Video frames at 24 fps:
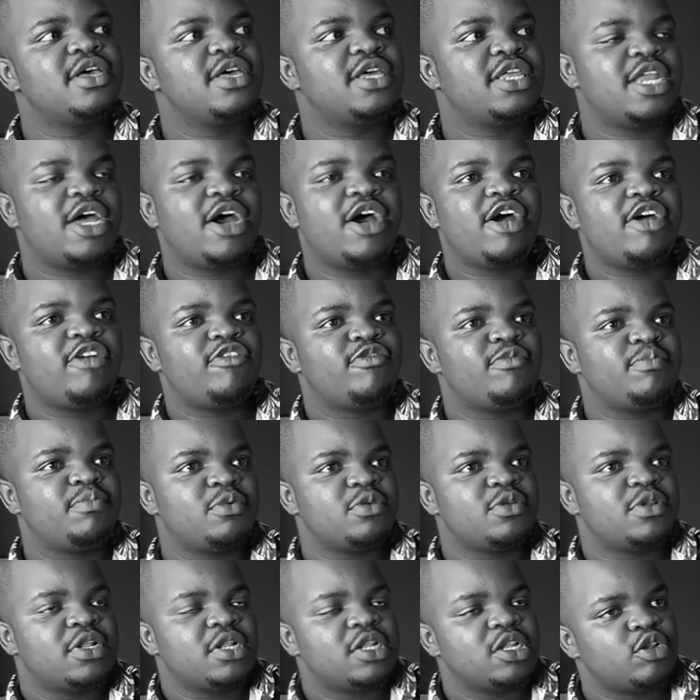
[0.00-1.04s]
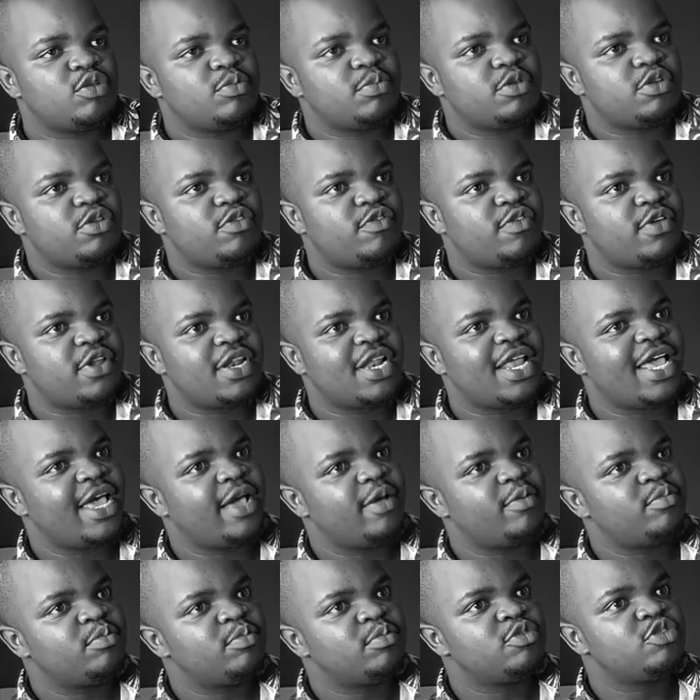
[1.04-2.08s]
now I've built a little bit of a
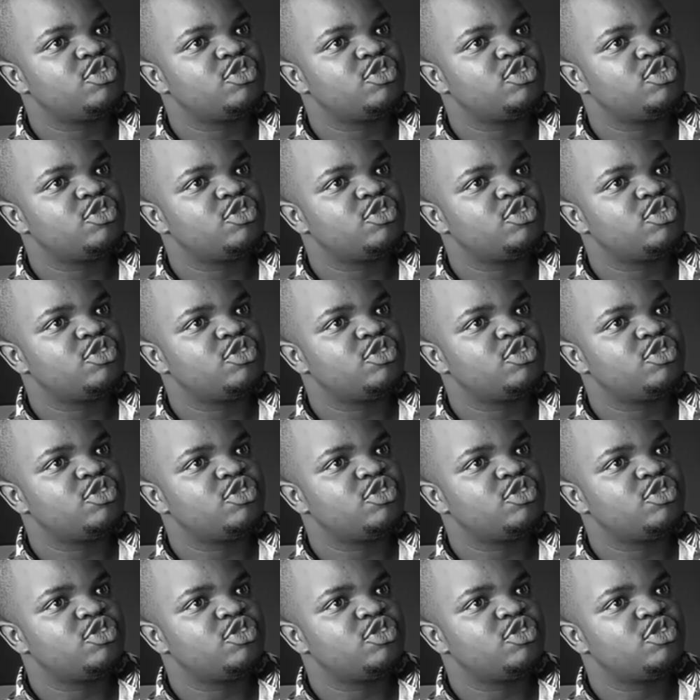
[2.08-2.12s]
name.